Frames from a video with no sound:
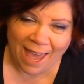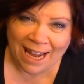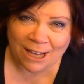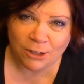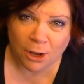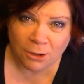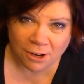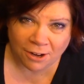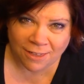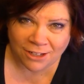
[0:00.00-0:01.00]
And I told
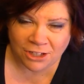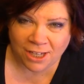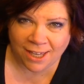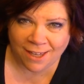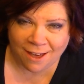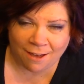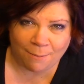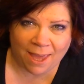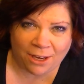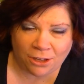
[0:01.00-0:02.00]
her that she can come
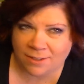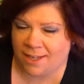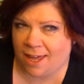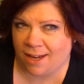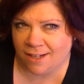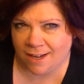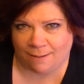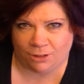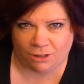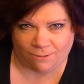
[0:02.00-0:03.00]
and use it
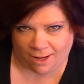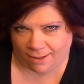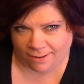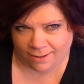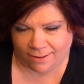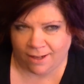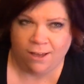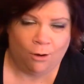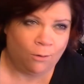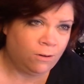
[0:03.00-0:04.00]
anytime she wants
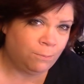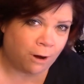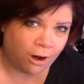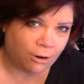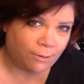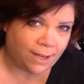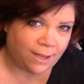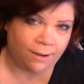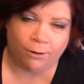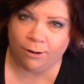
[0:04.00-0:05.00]
or borrow
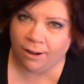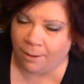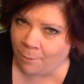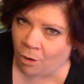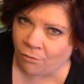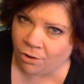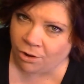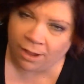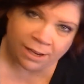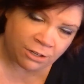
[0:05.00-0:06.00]
it or come
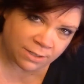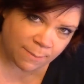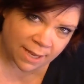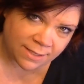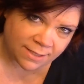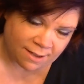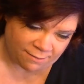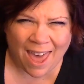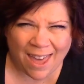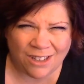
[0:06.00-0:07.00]
over and use my
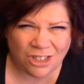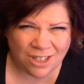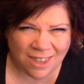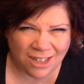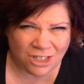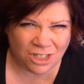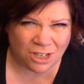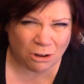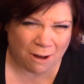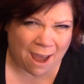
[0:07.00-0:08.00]
stuff. And she thinks she's
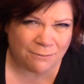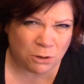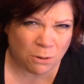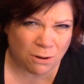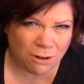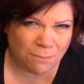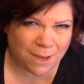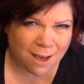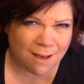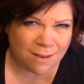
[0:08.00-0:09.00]
a craft hoarder
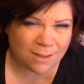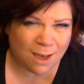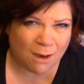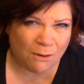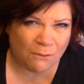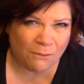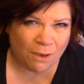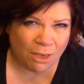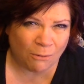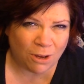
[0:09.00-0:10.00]
because of
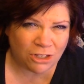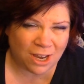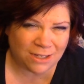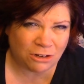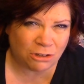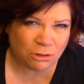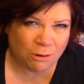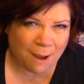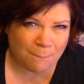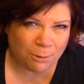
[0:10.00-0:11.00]
what she has in her
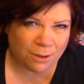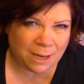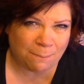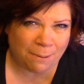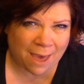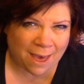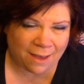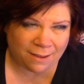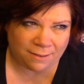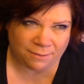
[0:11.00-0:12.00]
scrapbooking
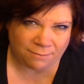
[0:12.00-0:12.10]
bag.